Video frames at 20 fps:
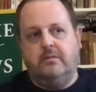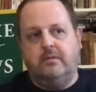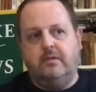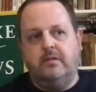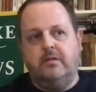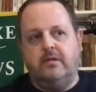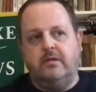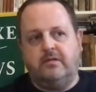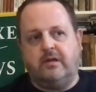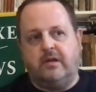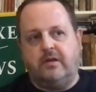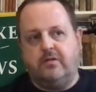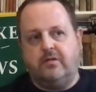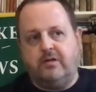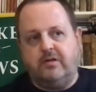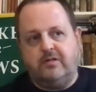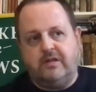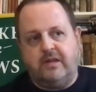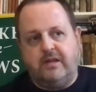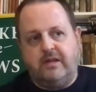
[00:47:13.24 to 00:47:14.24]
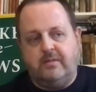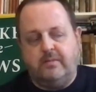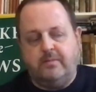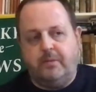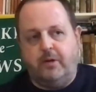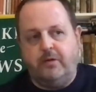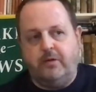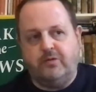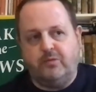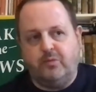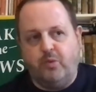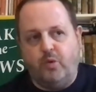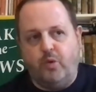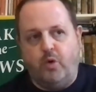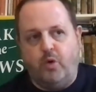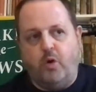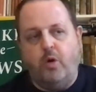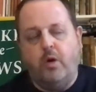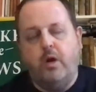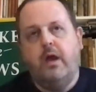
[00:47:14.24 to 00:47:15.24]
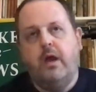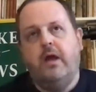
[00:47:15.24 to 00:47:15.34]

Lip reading: that this country had seen post-war.